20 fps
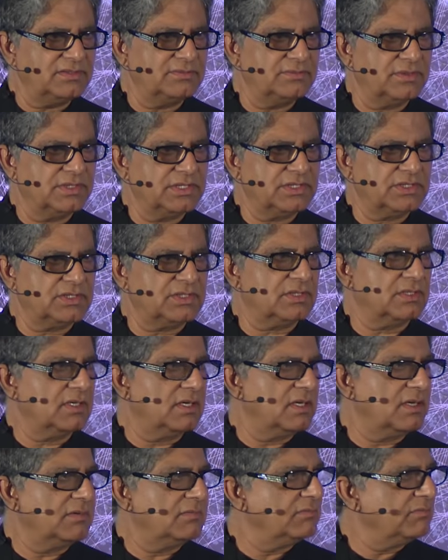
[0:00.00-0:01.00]
which
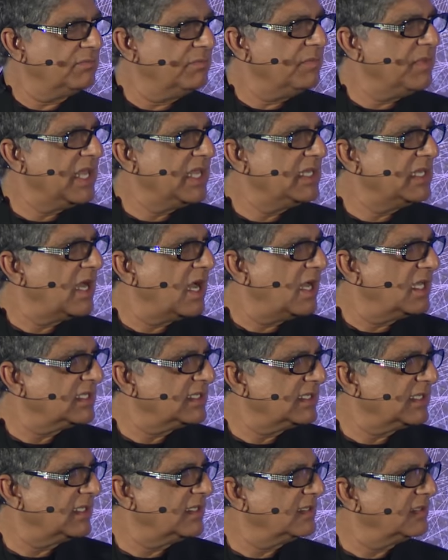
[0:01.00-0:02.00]

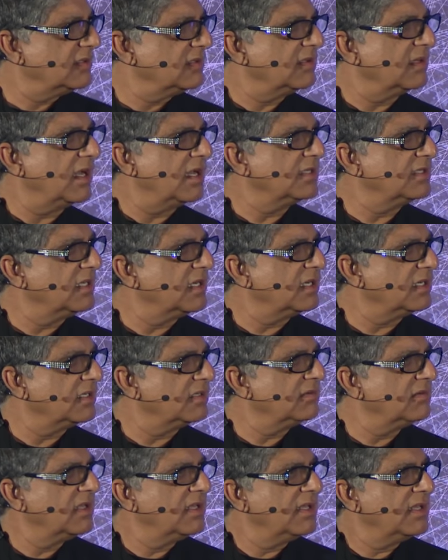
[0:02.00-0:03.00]
Menas and other
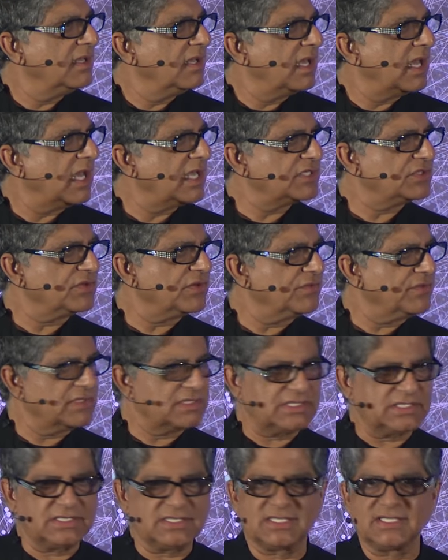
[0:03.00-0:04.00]

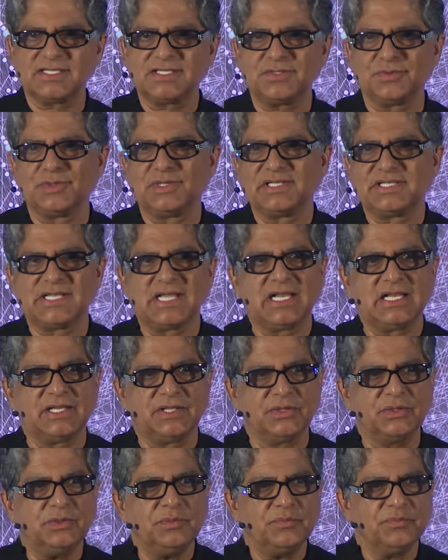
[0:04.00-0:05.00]
astrophysicists will tell
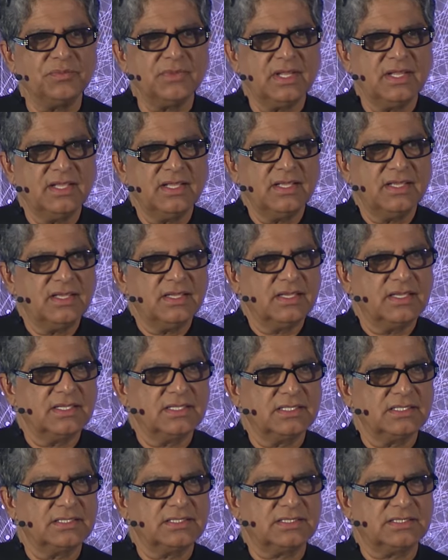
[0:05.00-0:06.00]
you,
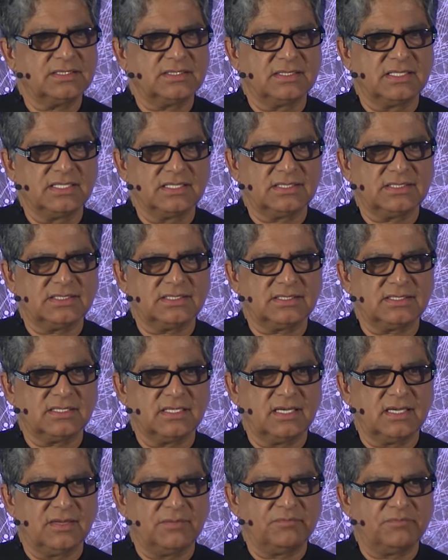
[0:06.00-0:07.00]
is this
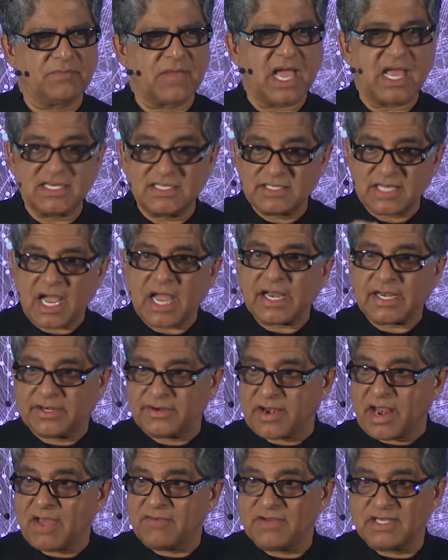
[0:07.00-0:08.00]

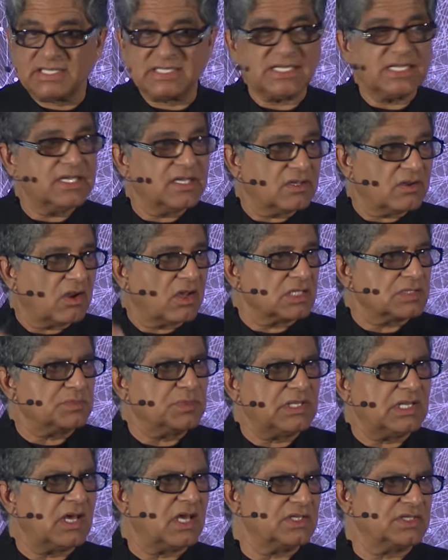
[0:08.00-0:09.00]
anti-gravity,
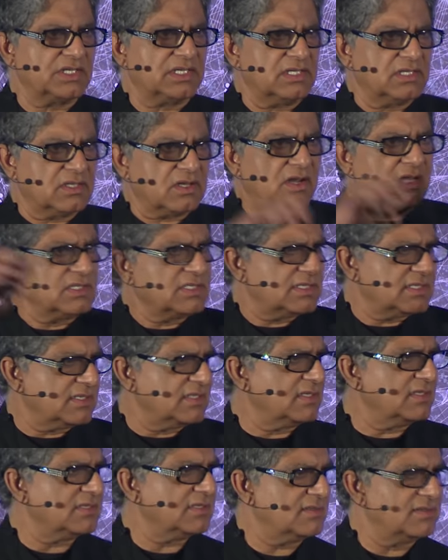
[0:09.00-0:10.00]
cosmological
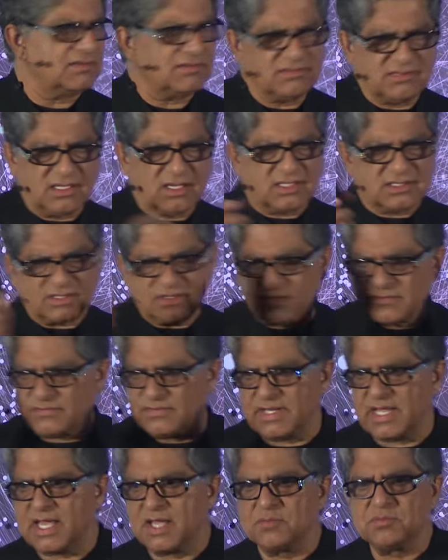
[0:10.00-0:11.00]
constant, lots of
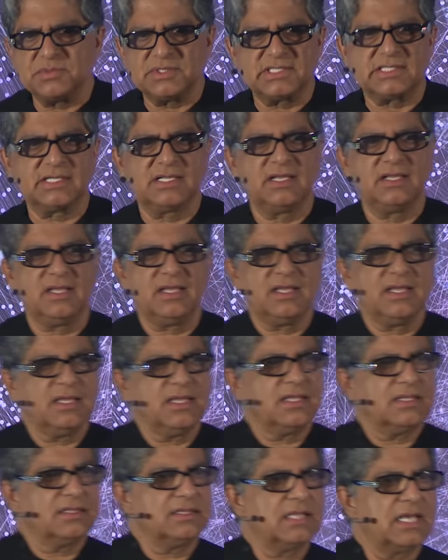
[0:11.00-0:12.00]
names,
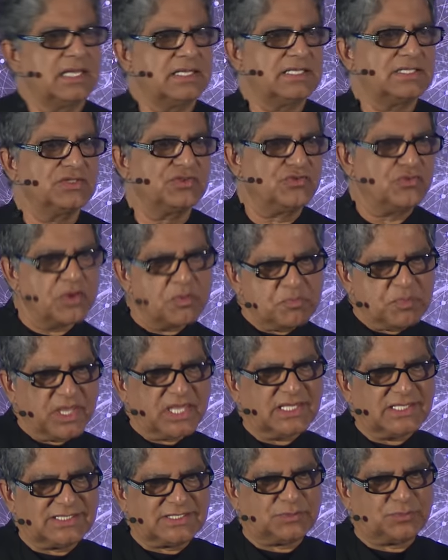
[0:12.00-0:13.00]
that is
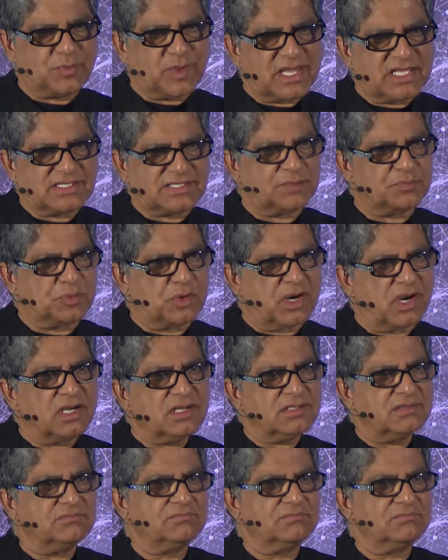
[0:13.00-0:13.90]
ripping space apart